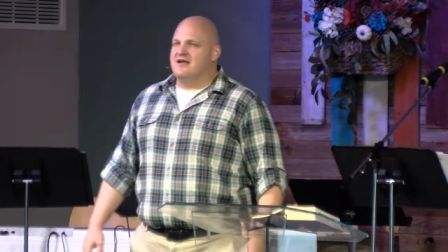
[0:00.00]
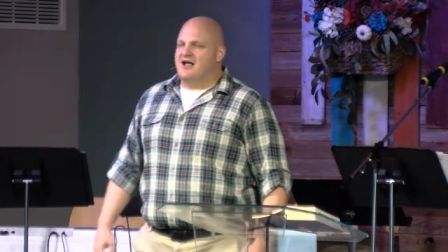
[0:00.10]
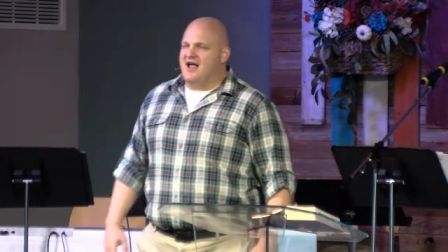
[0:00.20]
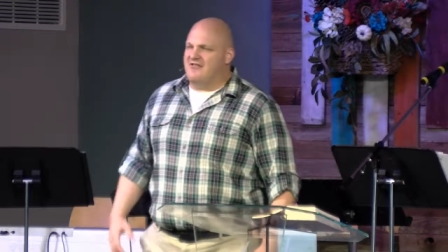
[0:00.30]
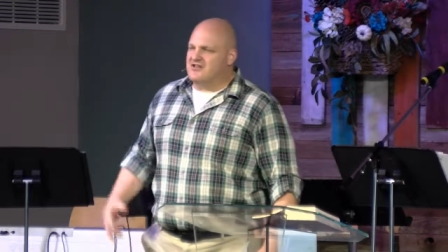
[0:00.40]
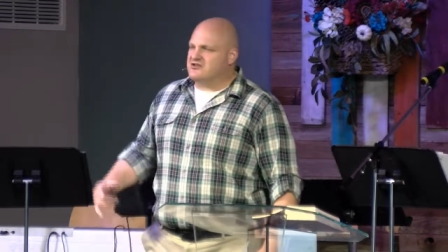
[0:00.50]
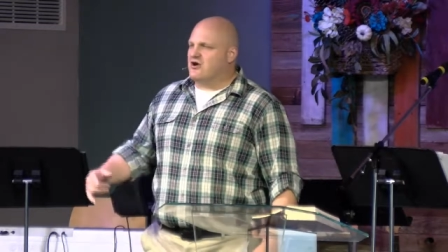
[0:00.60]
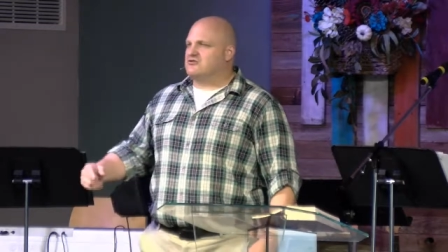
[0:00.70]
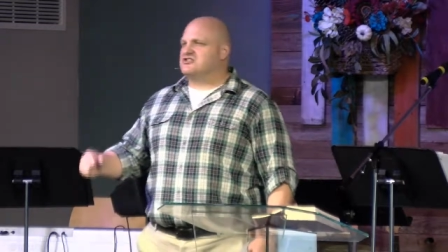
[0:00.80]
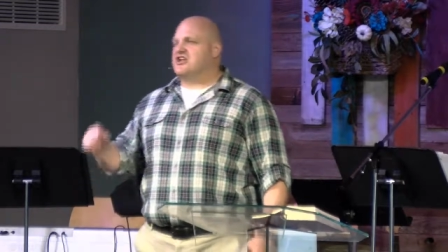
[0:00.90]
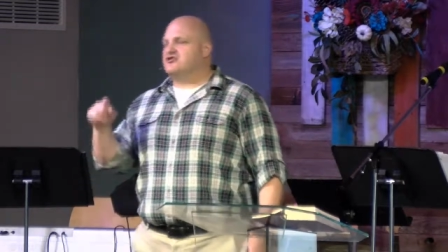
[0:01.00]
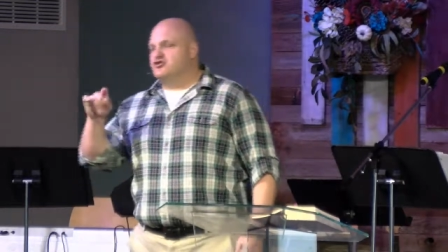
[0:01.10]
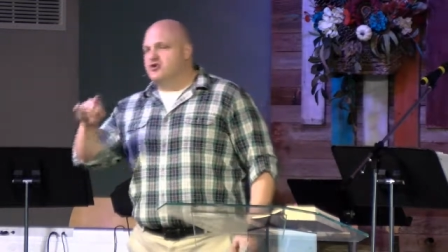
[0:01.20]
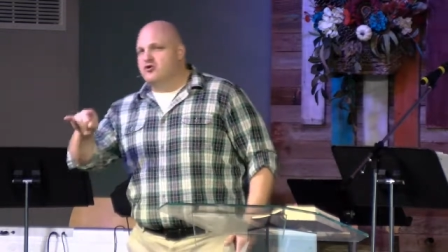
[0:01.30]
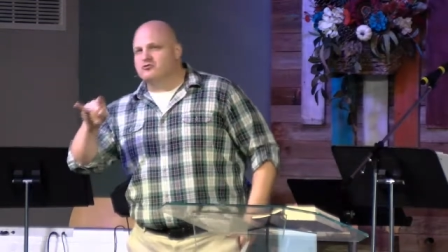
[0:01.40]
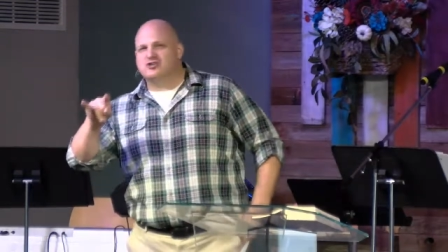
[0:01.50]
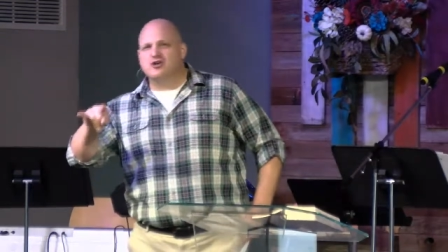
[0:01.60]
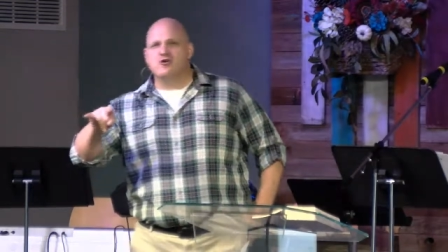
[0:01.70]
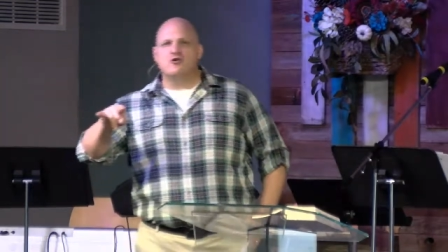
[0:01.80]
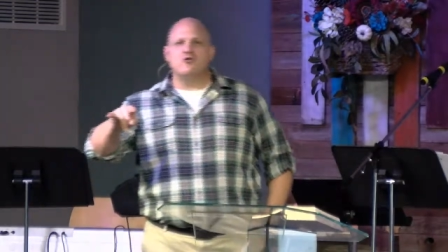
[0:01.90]
And this coach said, You
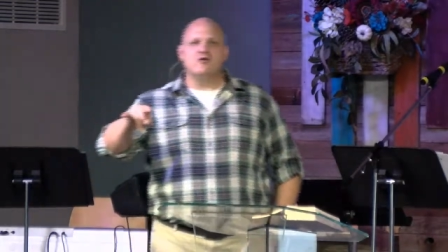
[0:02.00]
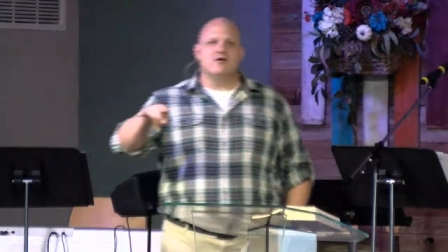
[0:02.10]
two